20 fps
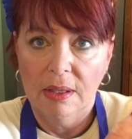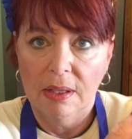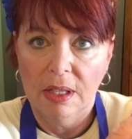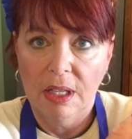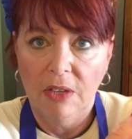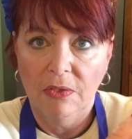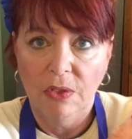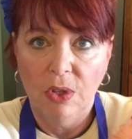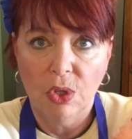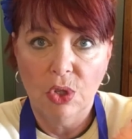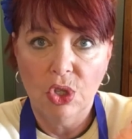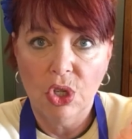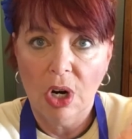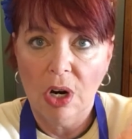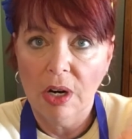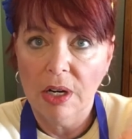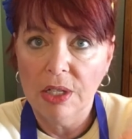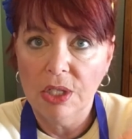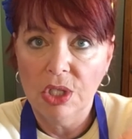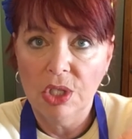If your
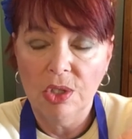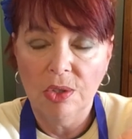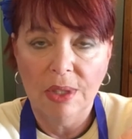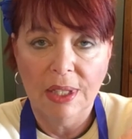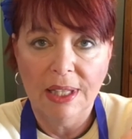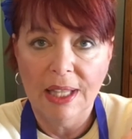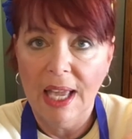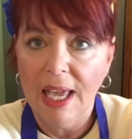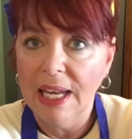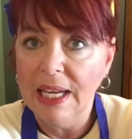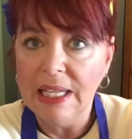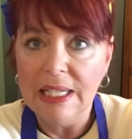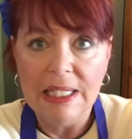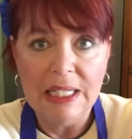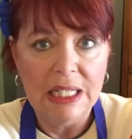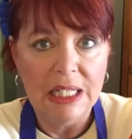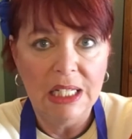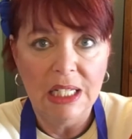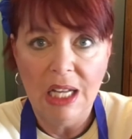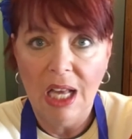jar is doing that, it
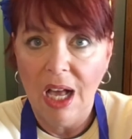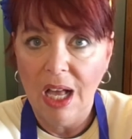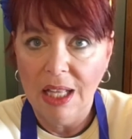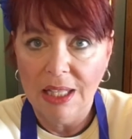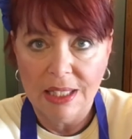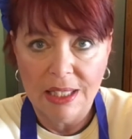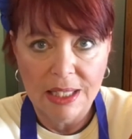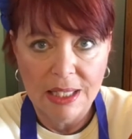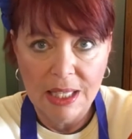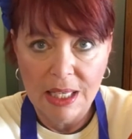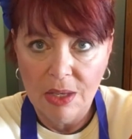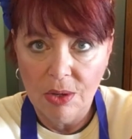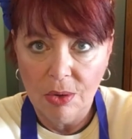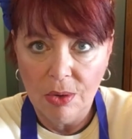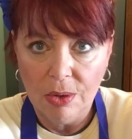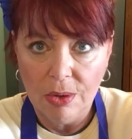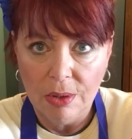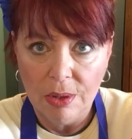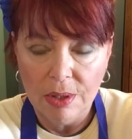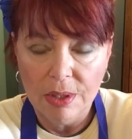did not
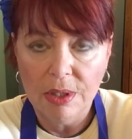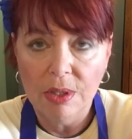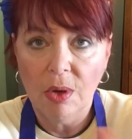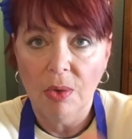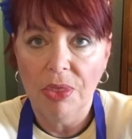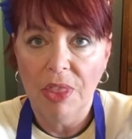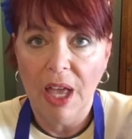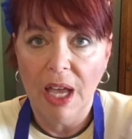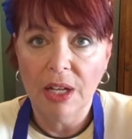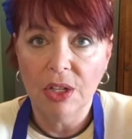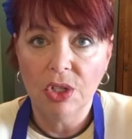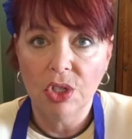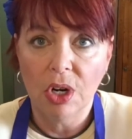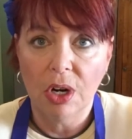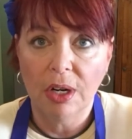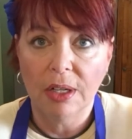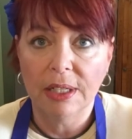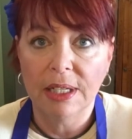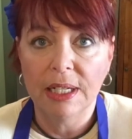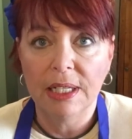seal so that
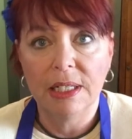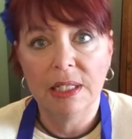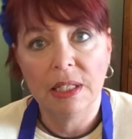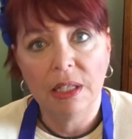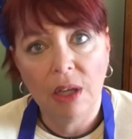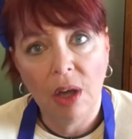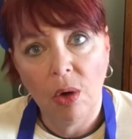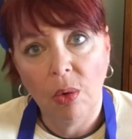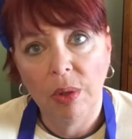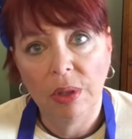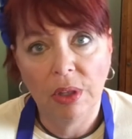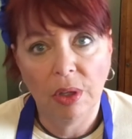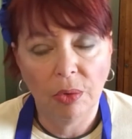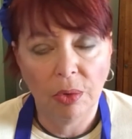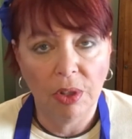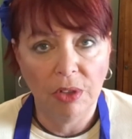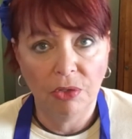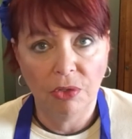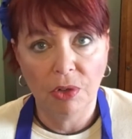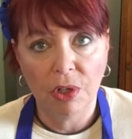jar needs to go in the
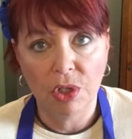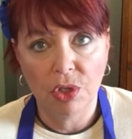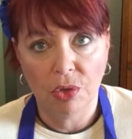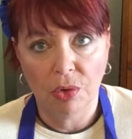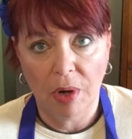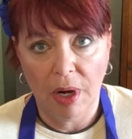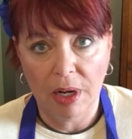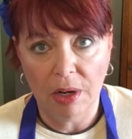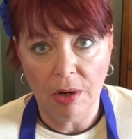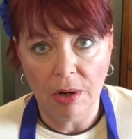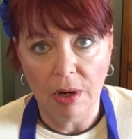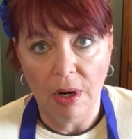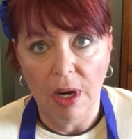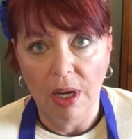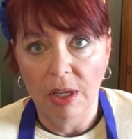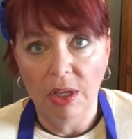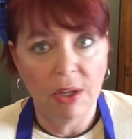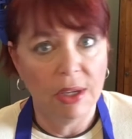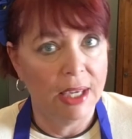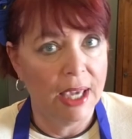refrigerator.
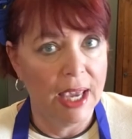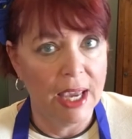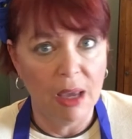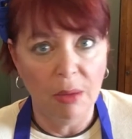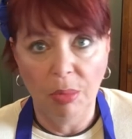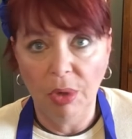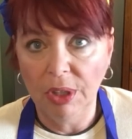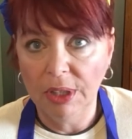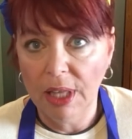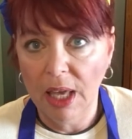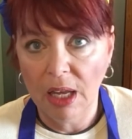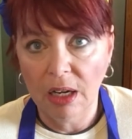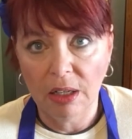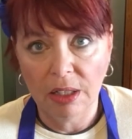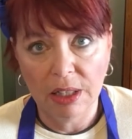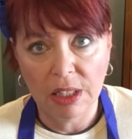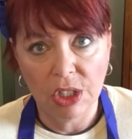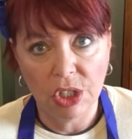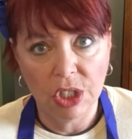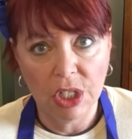You can't put that on
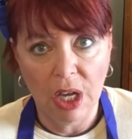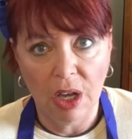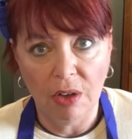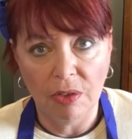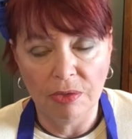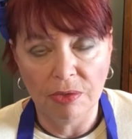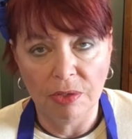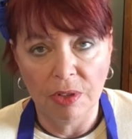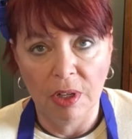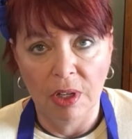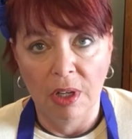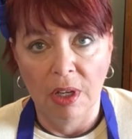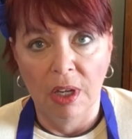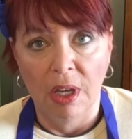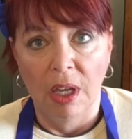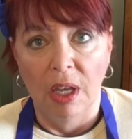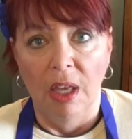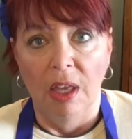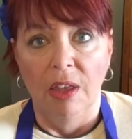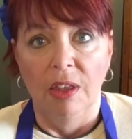the shelf.
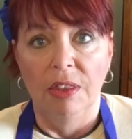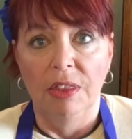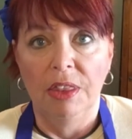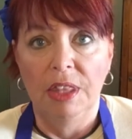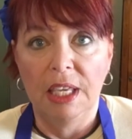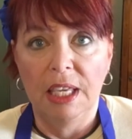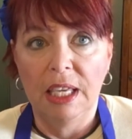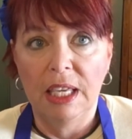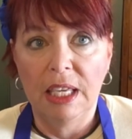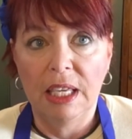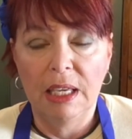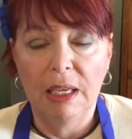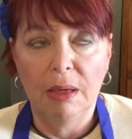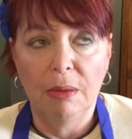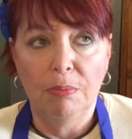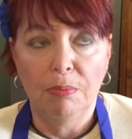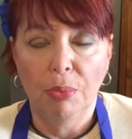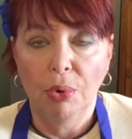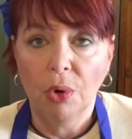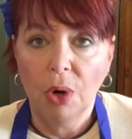The
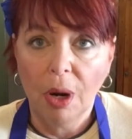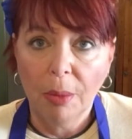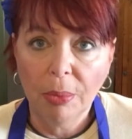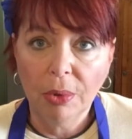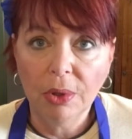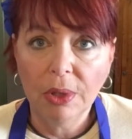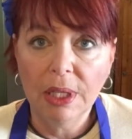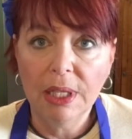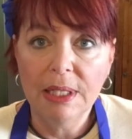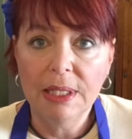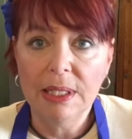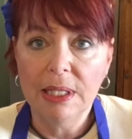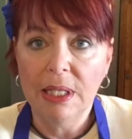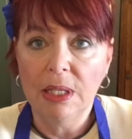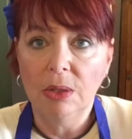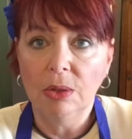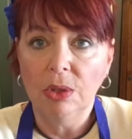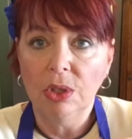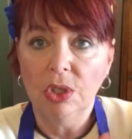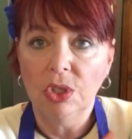properly
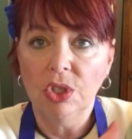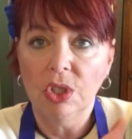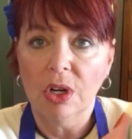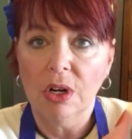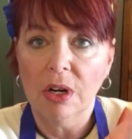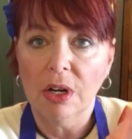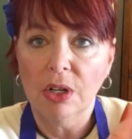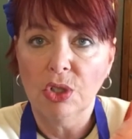sealed jar